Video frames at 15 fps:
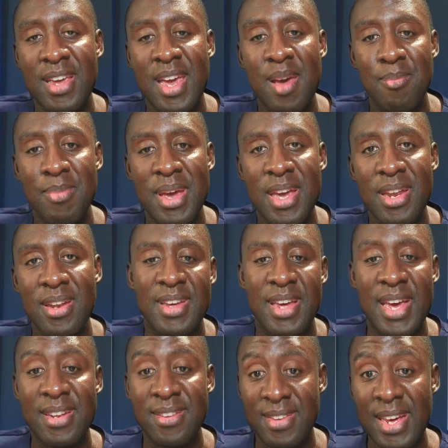campaign
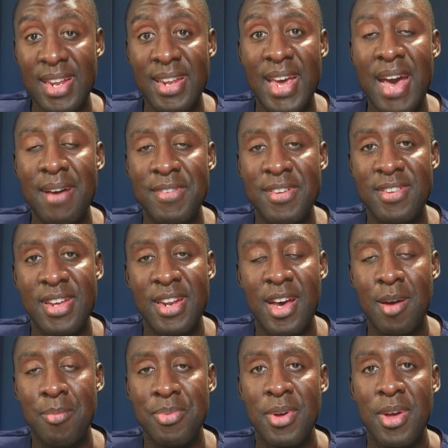and have it set
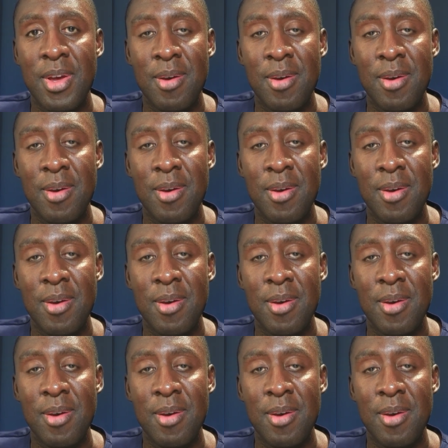up